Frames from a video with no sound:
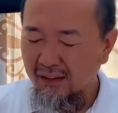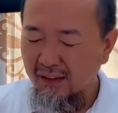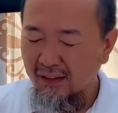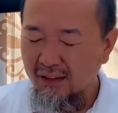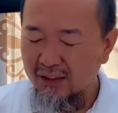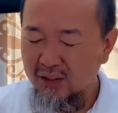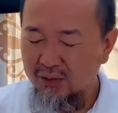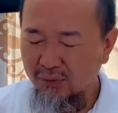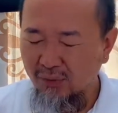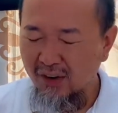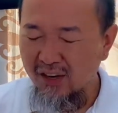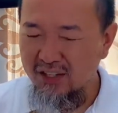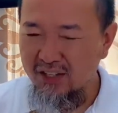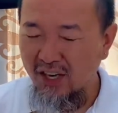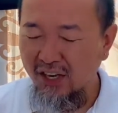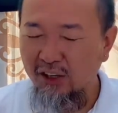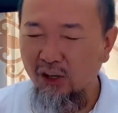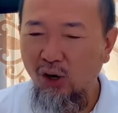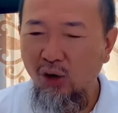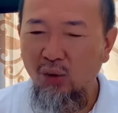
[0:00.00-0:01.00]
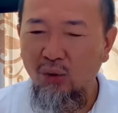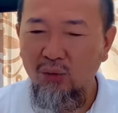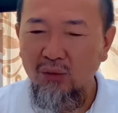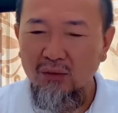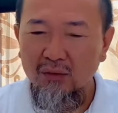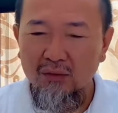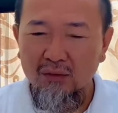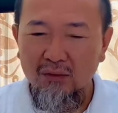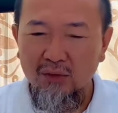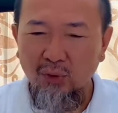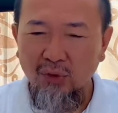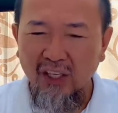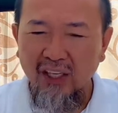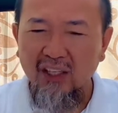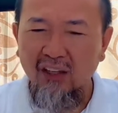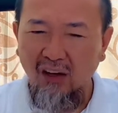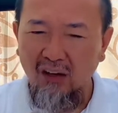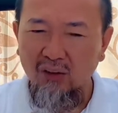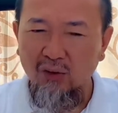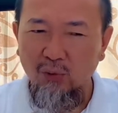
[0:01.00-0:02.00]
as far as I know, three
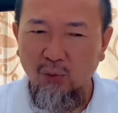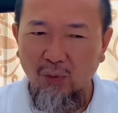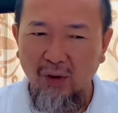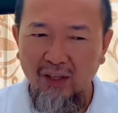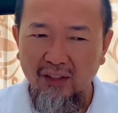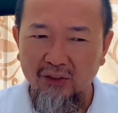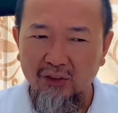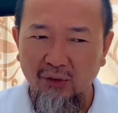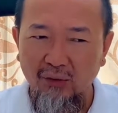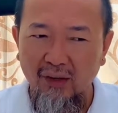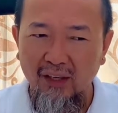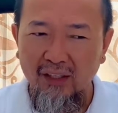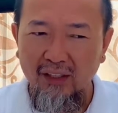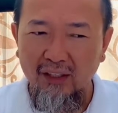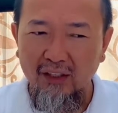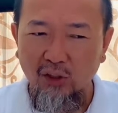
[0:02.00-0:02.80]
colorways already.